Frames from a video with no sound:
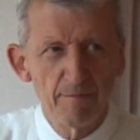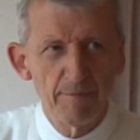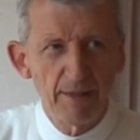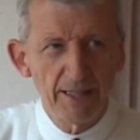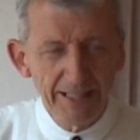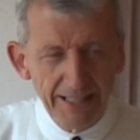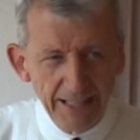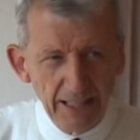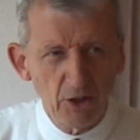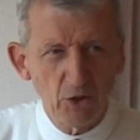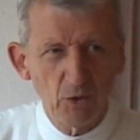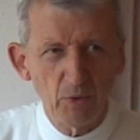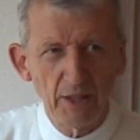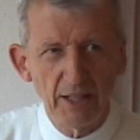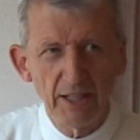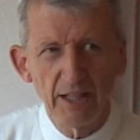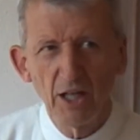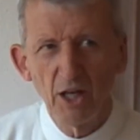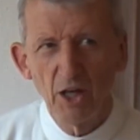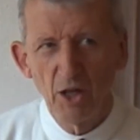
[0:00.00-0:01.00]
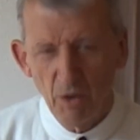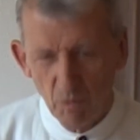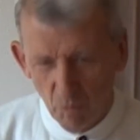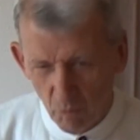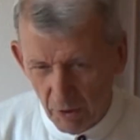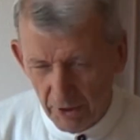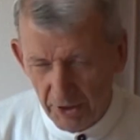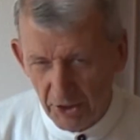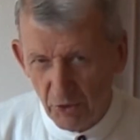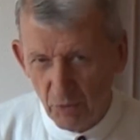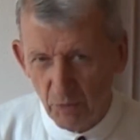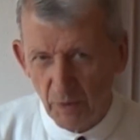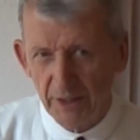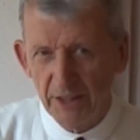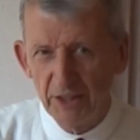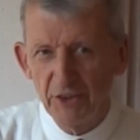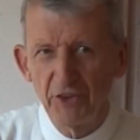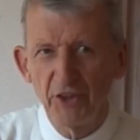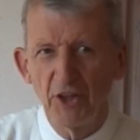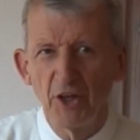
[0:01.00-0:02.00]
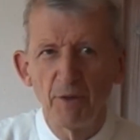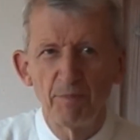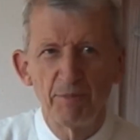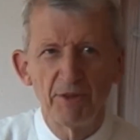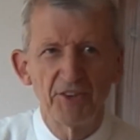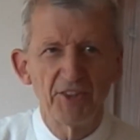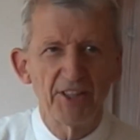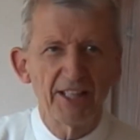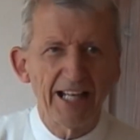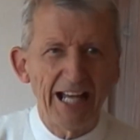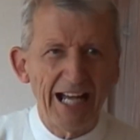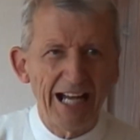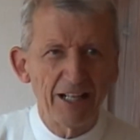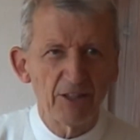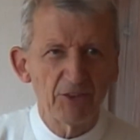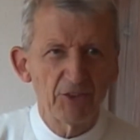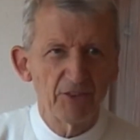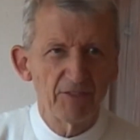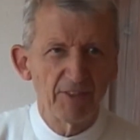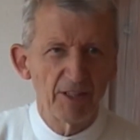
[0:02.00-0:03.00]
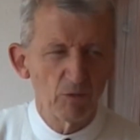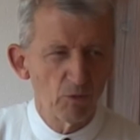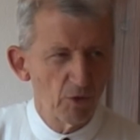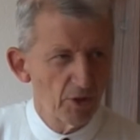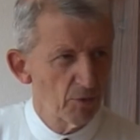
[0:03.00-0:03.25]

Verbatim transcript: but equally, what is one interpreting out of it?